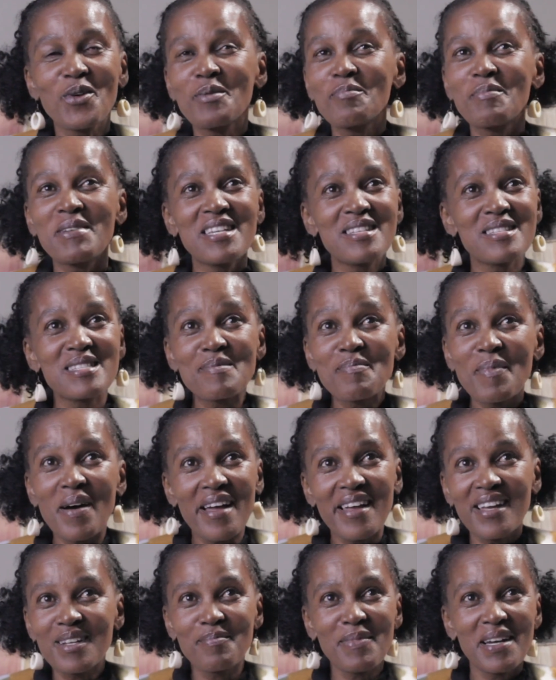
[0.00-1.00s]
not be
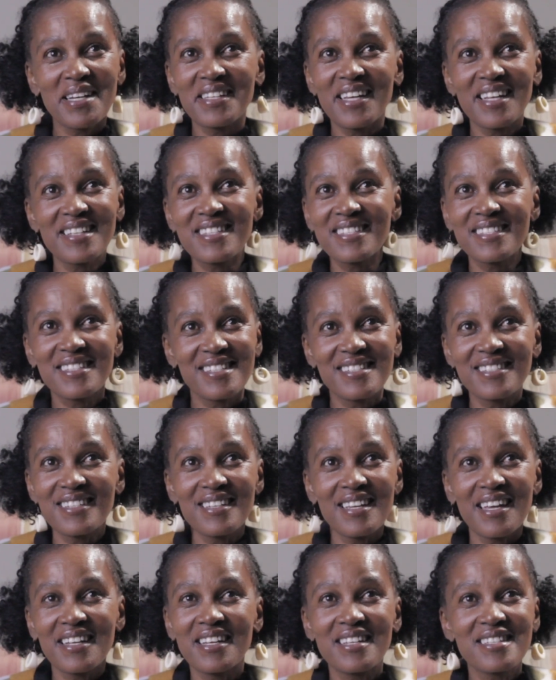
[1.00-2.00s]
inspired by that
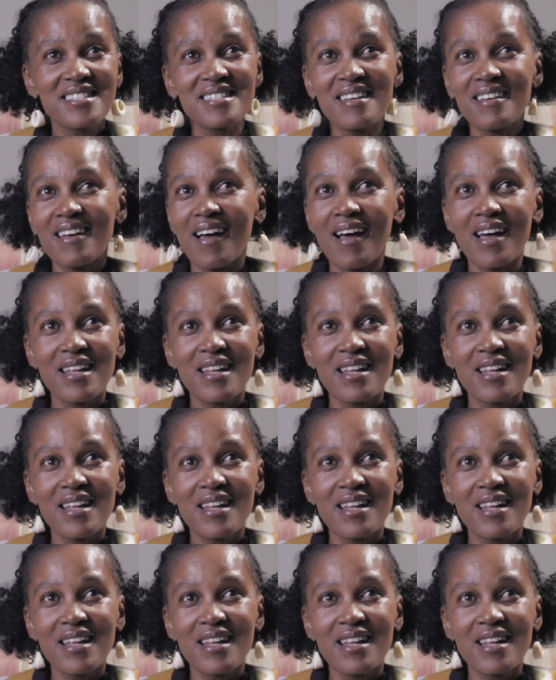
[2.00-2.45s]
city and its